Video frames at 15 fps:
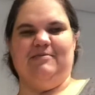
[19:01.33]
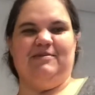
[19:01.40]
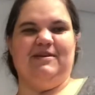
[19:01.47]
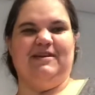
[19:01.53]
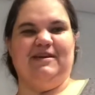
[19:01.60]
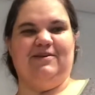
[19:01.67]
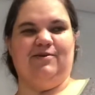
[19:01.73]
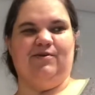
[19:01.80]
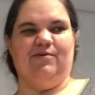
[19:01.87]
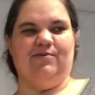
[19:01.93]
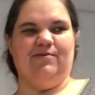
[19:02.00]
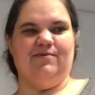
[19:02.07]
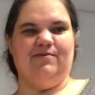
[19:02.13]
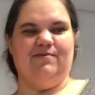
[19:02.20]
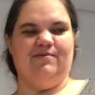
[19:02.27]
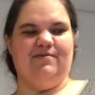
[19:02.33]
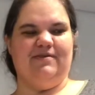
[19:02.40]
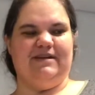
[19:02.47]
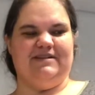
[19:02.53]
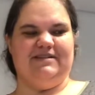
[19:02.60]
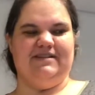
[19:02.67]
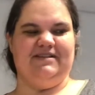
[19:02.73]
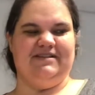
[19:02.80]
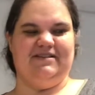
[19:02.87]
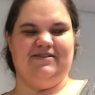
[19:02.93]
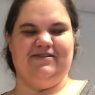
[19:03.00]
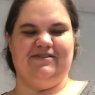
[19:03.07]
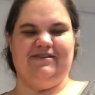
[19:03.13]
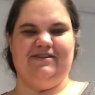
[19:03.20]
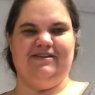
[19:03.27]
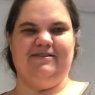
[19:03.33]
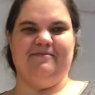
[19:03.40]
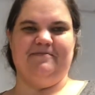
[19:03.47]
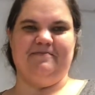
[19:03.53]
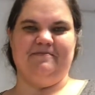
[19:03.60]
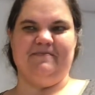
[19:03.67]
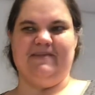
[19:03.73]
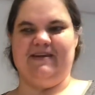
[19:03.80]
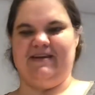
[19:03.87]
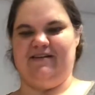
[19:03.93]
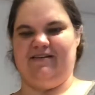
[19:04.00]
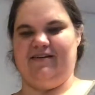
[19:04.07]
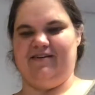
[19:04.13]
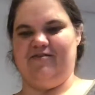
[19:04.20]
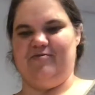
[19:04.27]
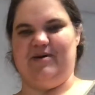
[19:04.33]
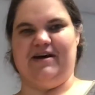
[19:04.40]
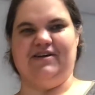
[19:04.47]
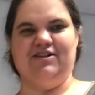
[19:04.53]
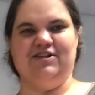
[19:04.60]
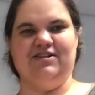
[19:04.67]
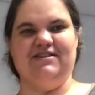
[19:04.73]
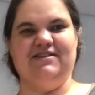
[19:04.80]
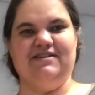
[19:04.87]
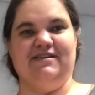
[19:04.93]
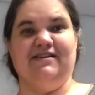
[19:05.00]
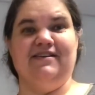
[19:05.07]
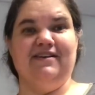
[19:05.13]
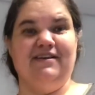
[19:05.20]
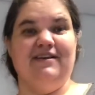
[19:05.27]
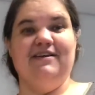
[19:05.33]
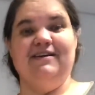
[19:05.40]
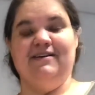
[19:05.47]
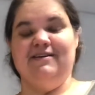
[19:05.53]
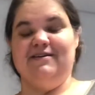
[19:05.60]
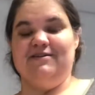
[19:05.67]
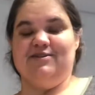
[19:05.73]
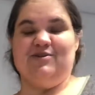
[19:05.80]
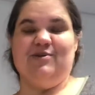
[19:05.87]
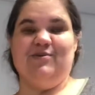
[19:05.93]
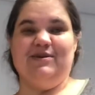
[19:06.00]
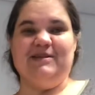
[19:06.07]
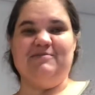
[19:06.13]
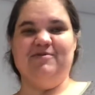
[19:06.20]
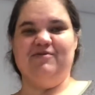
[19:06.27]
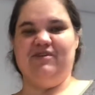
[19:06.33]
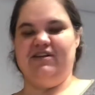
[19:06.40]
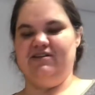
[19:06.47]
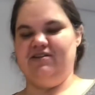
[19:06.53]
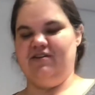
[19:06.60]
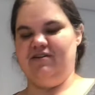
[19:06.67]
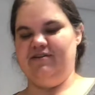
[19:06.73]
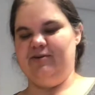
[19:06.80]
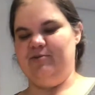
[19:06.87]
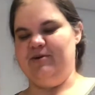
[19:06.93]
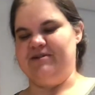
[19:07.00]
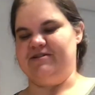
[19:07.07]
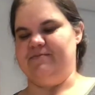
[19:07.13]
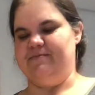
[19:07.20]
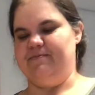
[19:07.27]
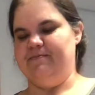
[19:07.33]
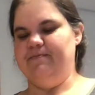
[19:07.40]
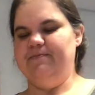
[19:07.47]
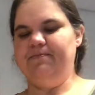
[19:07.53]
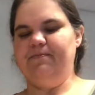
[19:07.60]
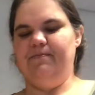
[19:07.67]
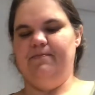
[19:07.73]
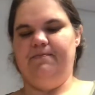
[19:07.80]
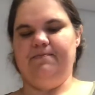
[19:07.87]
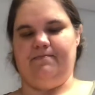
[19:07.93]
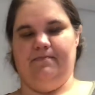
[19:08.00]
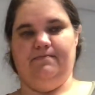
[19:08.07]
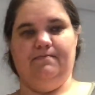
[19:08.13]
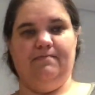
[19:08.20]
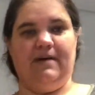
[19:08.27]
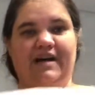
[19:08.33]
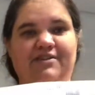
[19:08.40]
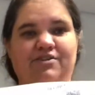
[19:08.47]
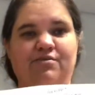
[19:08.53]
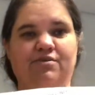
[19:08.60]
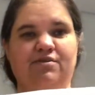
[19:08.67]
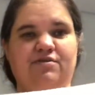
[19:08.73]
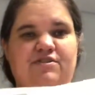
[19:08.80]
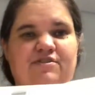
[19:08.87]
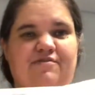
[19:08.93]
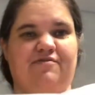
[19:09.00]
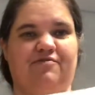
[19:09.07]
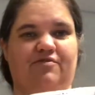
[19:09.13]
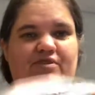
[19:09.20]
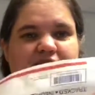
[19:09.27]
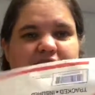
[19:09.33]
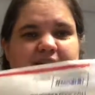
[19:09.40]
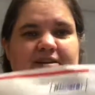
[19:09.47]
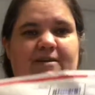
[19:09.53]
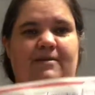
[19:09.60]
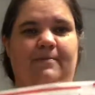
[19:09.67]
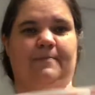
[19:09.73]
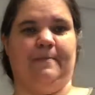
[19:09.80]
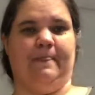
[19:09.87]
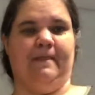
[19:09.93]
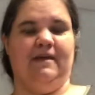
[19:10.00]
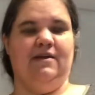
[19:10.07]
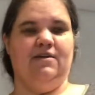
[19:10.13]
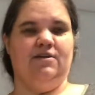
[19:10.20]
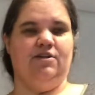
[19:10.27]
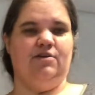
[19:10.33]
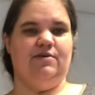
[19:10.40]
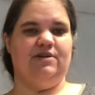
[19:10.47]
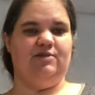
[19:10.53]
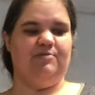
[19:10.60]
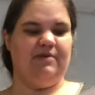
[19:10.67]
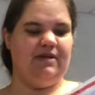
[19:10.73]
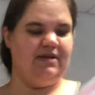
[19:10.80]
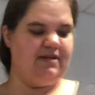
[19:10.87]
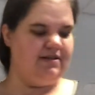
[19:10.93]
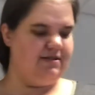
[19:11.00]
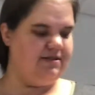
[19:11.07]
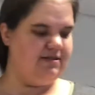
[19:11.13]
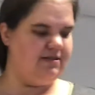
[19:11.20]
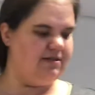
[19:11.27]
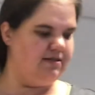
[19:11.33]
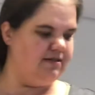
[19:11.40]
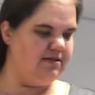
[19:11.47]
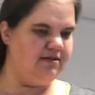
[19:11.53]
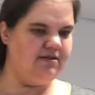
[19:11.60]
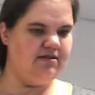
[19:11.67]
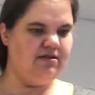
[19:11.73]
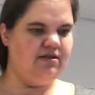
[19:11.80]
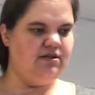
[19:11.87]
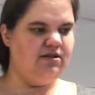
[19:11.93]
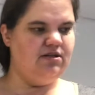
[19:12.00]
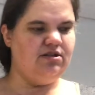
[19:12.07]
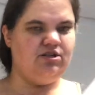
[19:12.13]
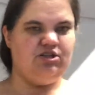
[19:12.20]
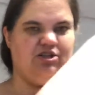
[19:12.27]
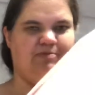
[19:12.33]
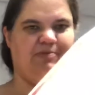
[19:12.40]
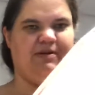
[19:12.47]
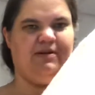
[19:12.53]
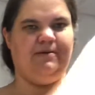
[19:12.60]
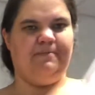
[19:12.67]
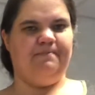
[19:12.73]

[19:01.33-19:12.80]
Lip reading: they don't necessarily get a lot of packages, and so I want them to feel like they got a little present. I do use the free USPS shipping